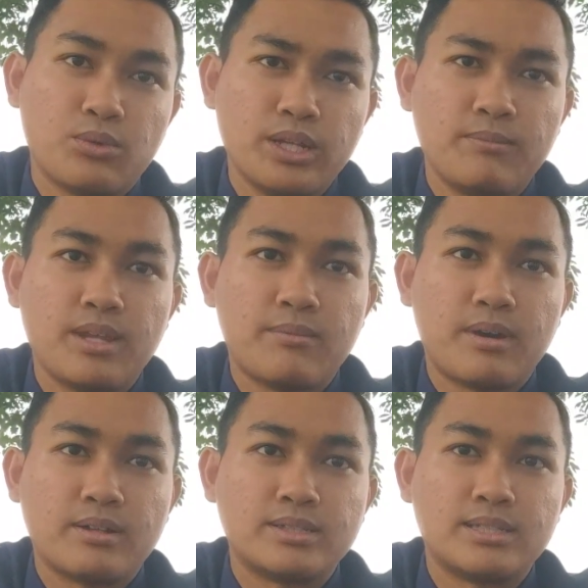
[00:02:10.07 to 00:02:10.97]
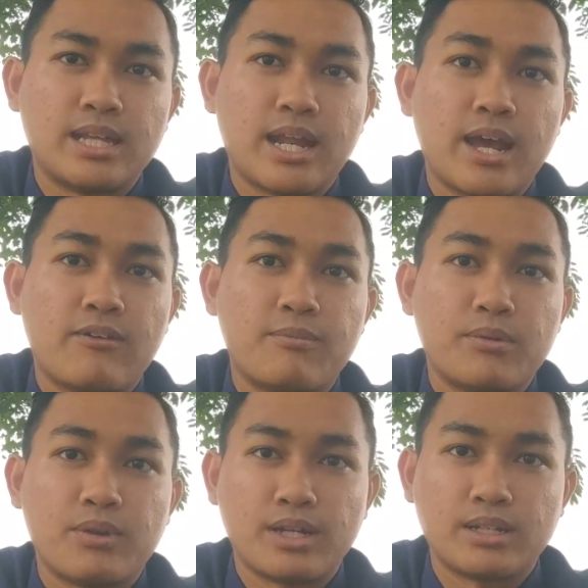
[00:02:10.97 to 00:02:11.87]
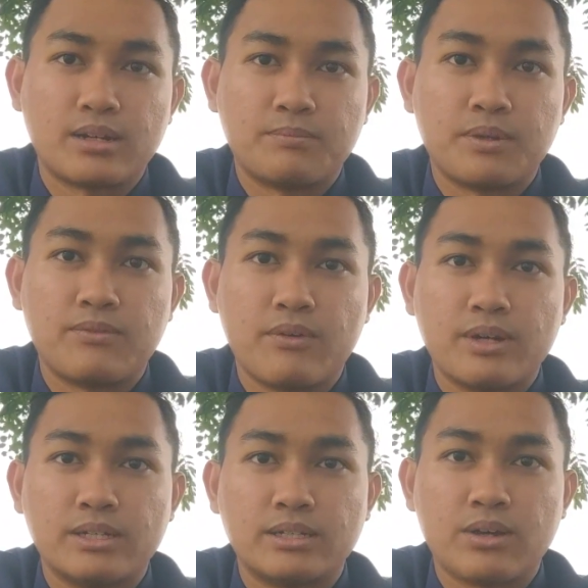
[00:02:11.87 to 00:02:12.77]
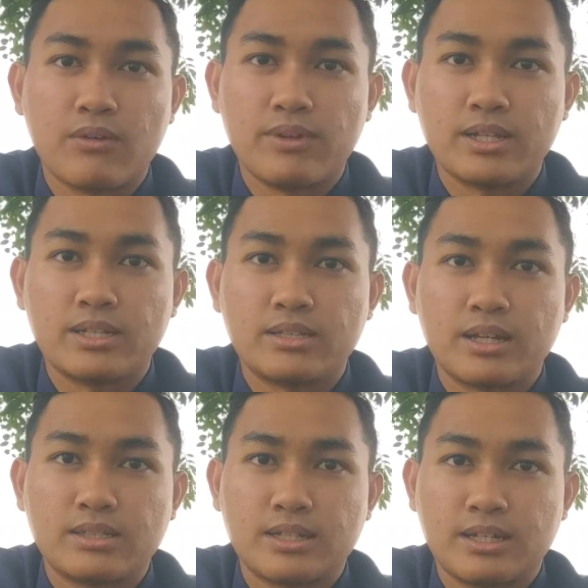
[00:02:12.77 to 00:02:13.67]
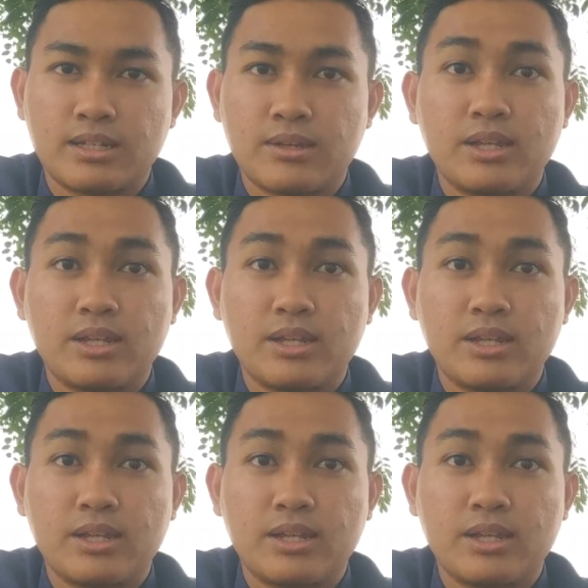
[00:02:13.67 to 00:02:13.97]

redeem their miles that have been racked up for a COVID-19 test kit,